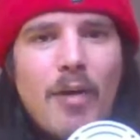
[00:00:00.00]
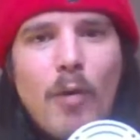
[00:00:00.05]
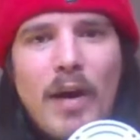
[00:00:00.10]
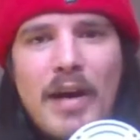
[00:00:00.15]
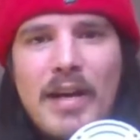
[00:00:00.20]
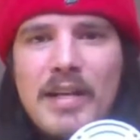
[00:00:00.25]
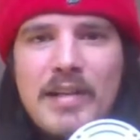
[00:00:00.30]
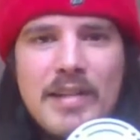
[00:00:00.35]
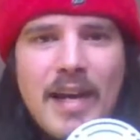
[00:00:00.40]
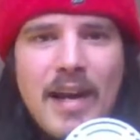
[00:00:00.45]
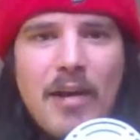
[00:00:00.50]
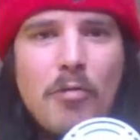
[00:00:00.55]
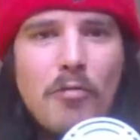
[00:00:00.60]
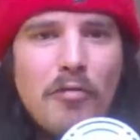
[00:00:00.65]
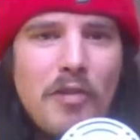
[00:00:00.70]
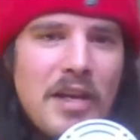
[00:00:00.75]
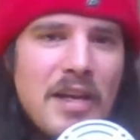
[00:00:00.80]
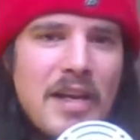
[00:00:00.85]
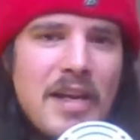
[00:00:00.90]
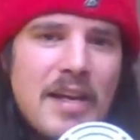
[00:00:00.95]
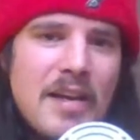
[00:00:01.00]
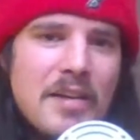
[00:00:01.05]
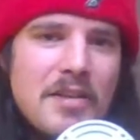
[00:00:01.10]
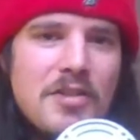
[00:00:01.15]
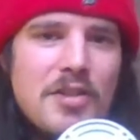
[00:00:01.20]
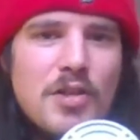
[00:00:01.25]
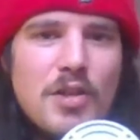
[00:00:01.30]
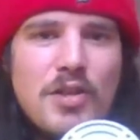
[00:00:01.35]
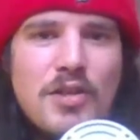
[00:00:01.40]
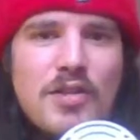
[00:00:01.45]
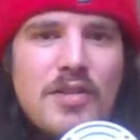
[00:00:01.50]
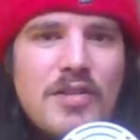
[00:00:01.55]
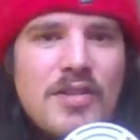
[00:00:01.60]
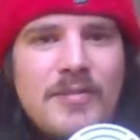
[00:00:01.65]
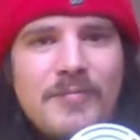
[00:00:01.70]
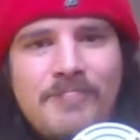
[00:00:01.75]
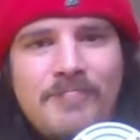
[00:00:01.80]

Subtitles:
When he's healthy, he is just